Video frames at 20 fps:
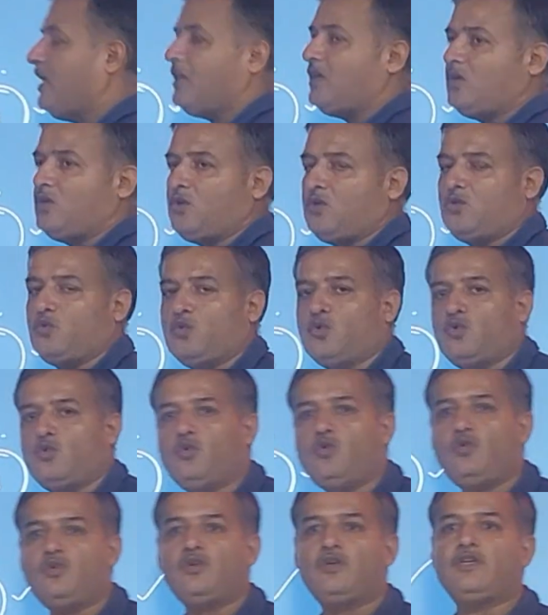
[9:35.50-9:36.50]
10
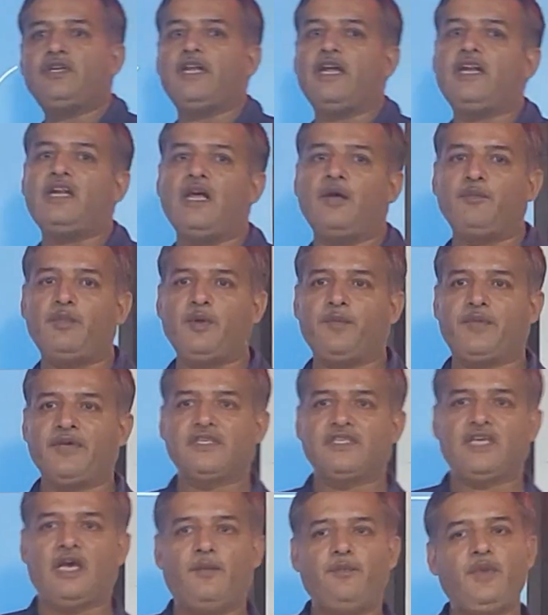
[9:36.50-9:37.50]
to 10
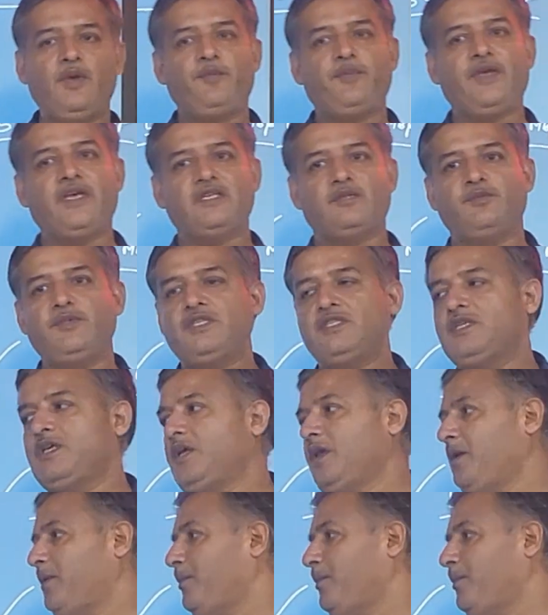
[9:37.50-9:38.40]
Mbps. Mbps means